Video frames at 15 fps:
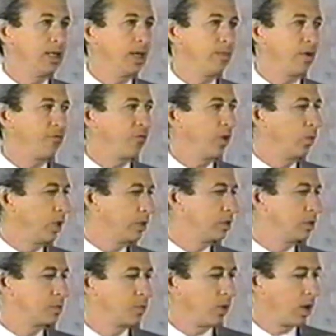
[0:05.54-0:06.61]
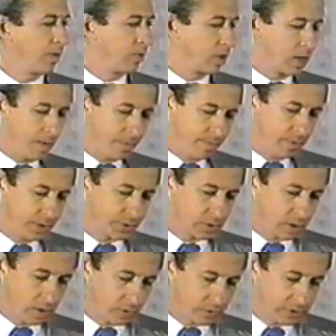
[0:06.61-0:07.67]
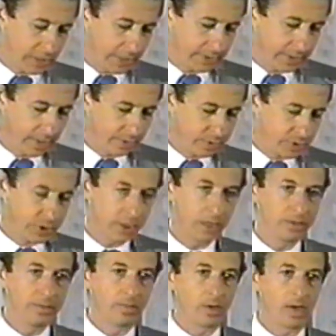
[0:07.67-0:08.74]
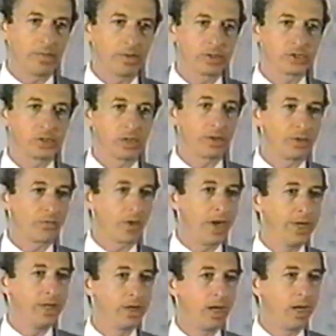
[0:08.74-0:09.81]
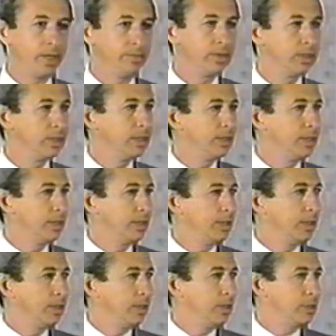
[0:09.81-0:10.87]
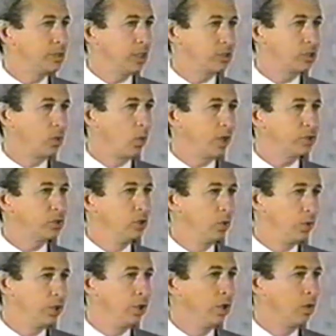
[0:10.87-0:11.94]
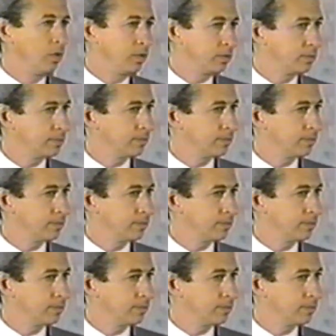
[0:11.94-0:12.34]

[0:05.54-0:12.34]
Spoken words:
And my friend went to this barber a couple months ago and sat down in the chair, and the barber started right in on him. He said, "So what's new with you?"